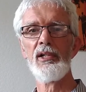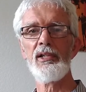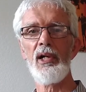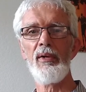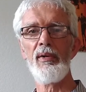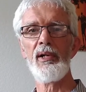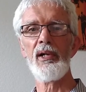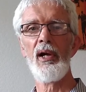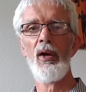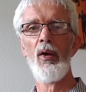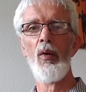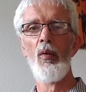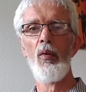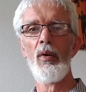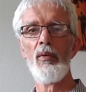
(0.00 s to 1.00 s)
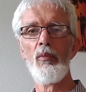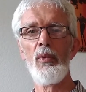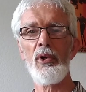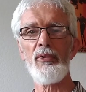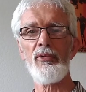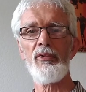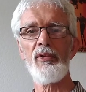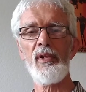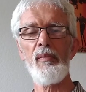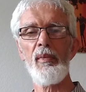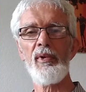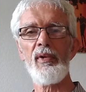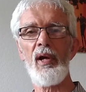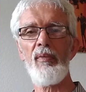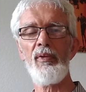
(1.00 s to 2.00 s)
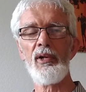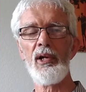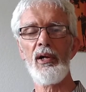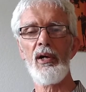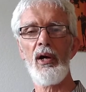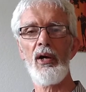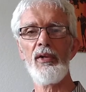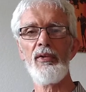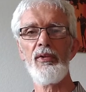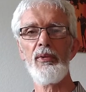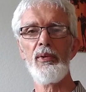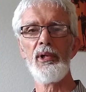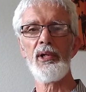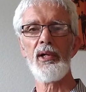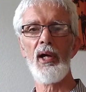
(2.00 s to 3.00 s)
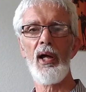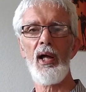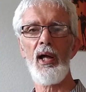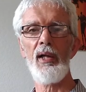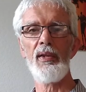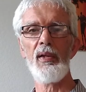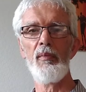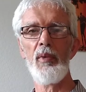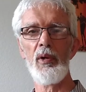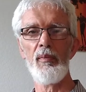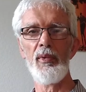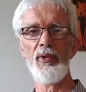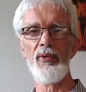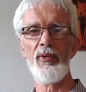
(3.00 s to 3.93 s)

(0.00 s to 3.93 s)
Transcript: sharing what CMS Africa are doing at the moment.